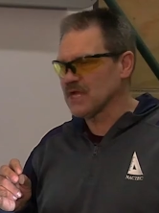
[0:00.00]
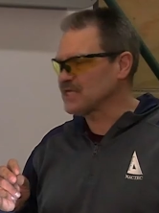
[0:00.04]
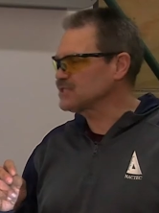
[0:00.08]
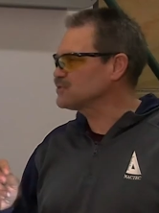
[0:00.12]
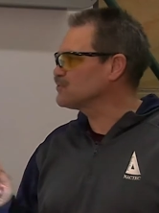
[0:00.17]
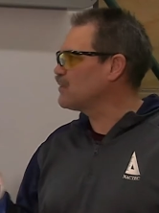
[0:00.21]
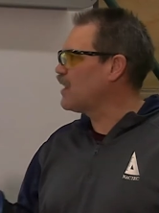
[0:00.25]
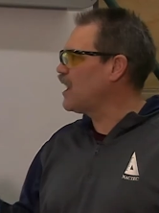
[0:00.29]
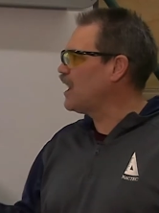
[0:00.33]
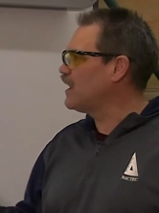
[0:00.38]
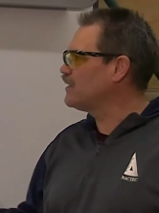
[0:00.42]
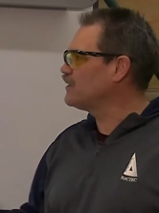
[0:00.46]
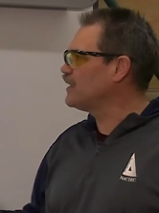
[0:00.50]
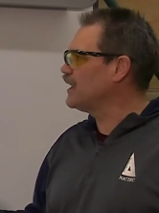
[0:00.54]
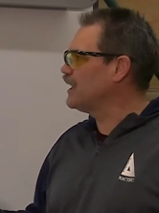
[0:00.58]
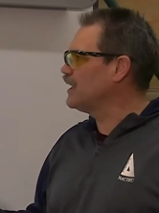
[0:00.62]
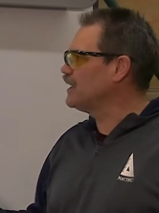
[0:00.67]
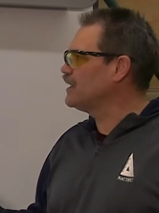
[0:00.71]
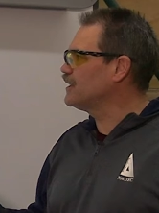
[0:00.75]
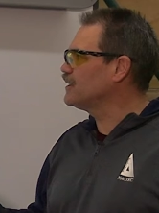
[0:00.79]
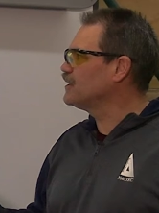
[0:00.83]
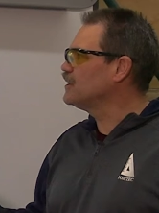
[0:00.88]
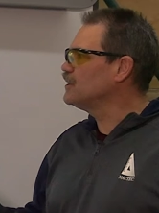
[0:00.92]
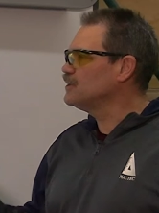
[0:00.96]
That's why I
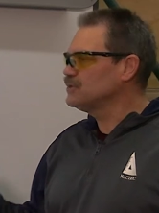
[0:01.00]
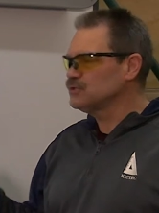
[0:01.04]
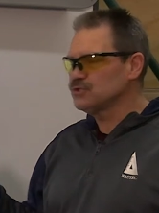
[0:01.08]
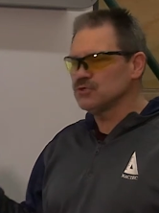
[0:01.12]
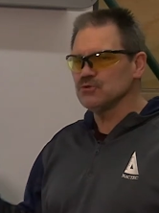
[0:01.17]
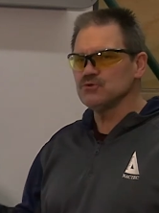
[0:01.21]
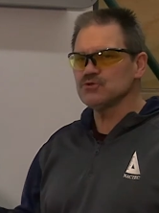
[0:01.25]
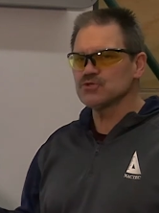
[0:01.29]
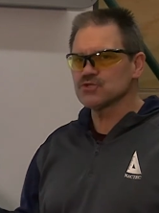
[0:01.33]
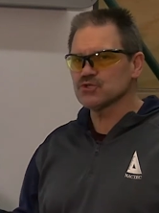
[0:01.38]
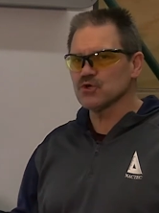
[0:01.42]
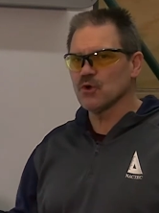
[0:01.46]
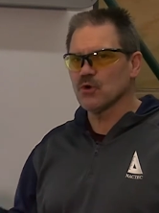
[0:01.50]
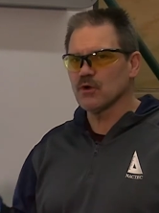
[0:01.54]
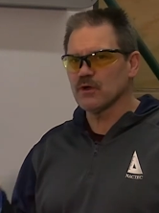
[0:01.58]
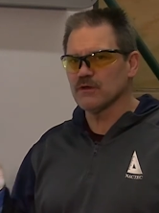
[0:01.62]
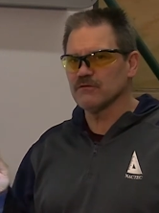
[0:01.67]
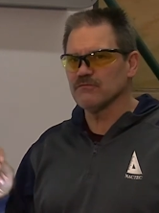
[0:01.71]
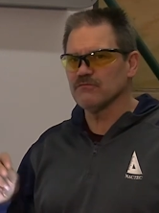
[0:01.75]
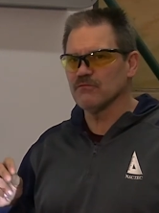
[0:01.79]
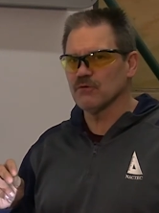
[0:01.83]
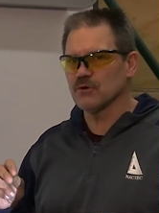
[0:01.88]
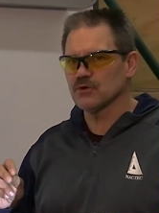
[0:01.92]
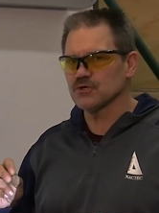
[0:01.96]
like
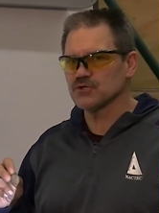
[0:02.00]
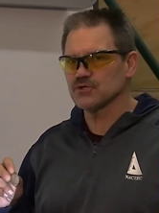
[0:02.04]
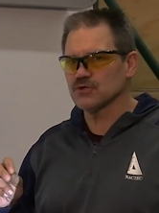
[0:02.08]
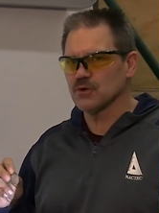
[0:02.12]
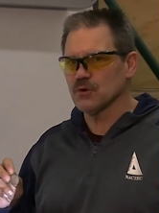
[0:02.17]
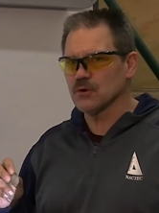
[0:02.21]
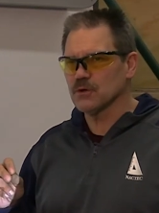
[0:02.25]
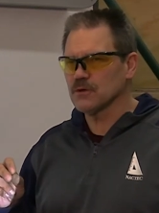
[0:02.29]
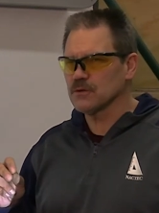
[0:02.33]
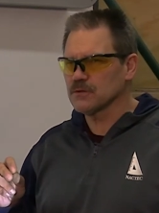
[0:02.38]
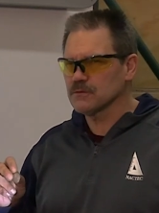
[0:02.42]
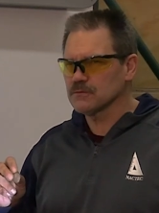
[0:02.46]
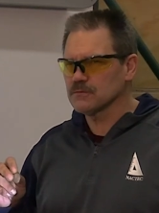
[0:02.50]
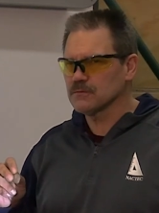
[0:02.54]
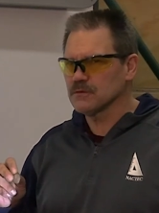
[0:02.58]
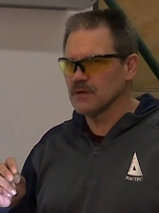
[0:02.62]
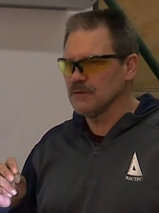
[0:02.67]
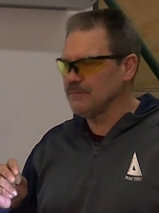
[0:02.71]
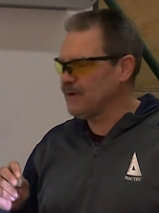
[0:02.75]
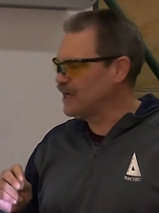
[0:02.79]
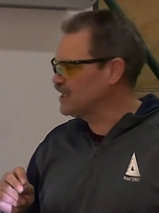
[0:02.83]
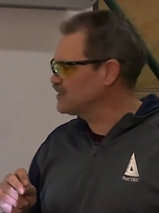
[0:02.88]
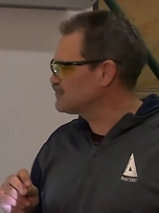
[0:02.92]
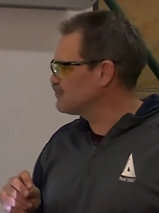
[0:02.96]
two-stroke and four-stroke.
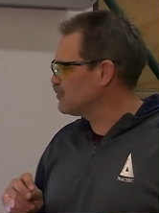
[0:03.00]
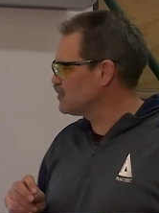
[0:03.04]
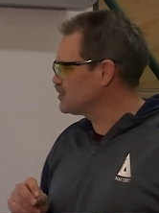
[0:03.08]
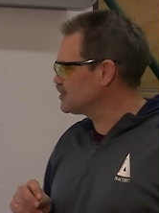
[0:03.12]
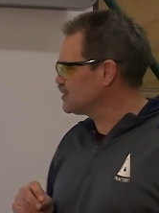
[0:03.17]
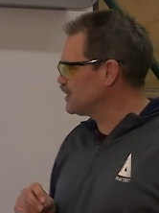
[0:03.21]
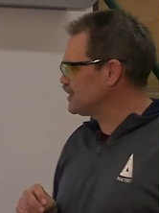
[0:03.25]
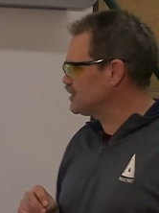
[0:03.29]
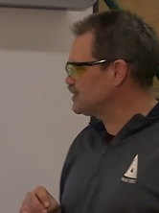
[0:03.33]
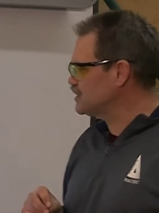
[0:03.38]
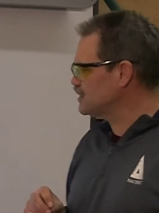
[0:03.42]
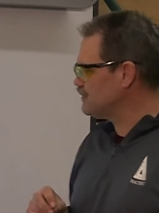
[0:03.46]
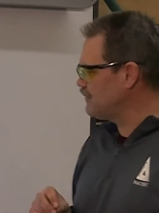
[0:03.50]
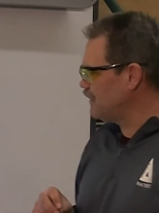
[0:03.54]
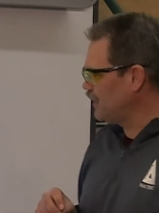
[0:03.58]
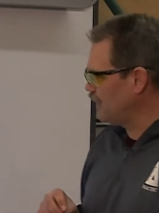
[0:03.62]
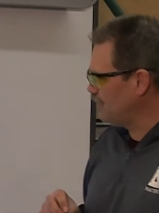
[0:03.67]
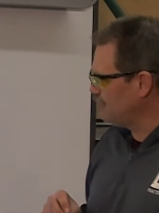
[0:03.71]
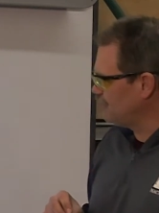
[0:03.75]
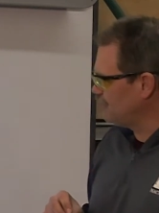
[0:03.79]
It makes more sense to me.